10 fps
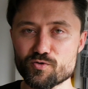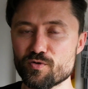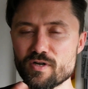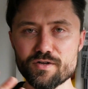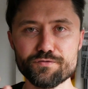
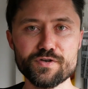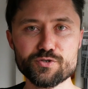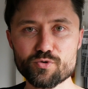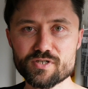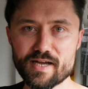or
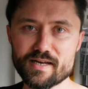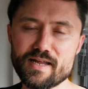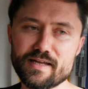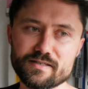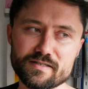visual
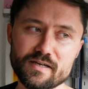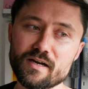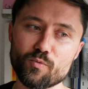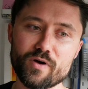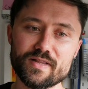techniques,
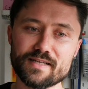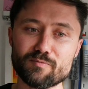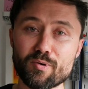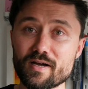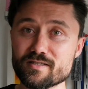whether that's
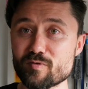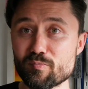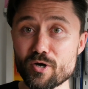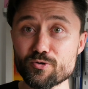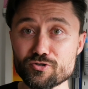applying them in
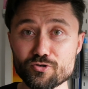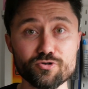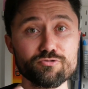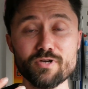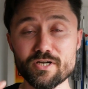post
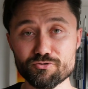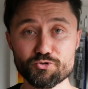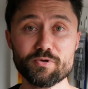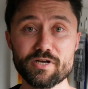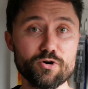or
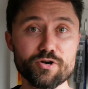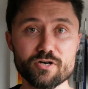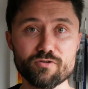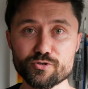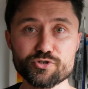doing it on
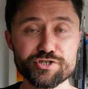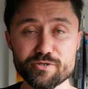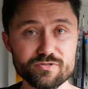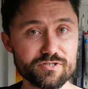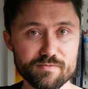our own
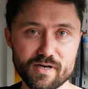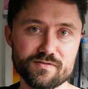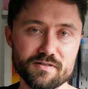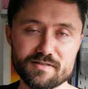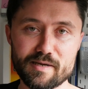shoots. I've
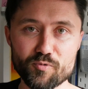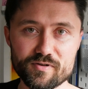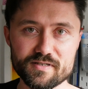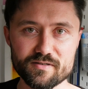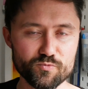done step
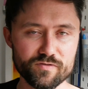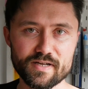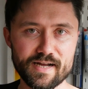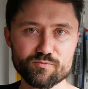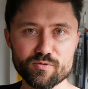printing with a
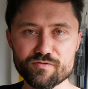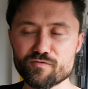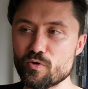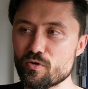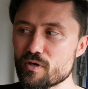camera
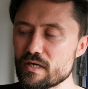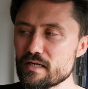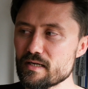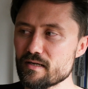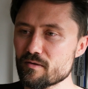before.
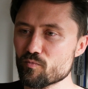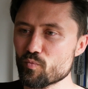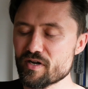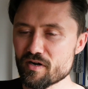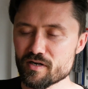
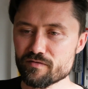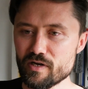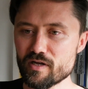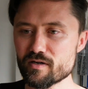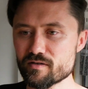We kind of
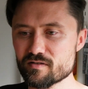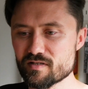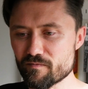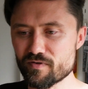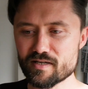learn
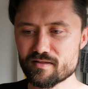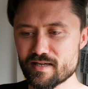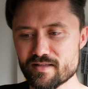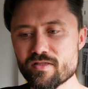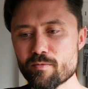something
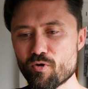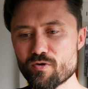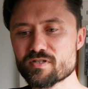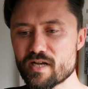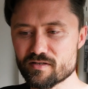in the
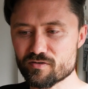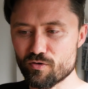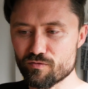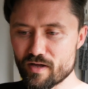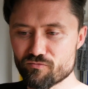process
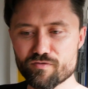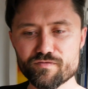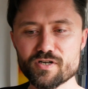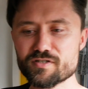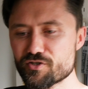of like
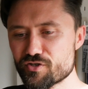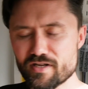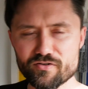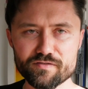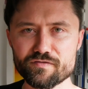reverse
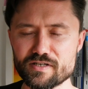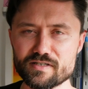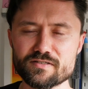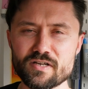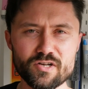engineering
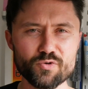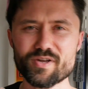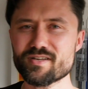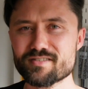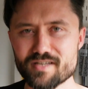things. We
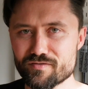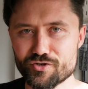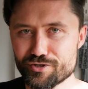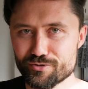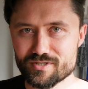can discover
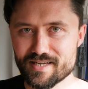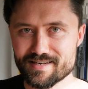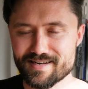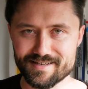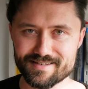new
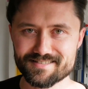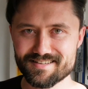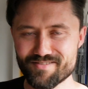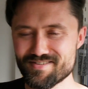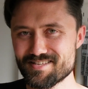techniques,
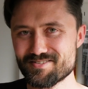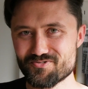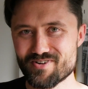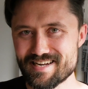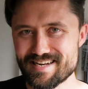and I think this is a
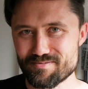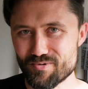really neat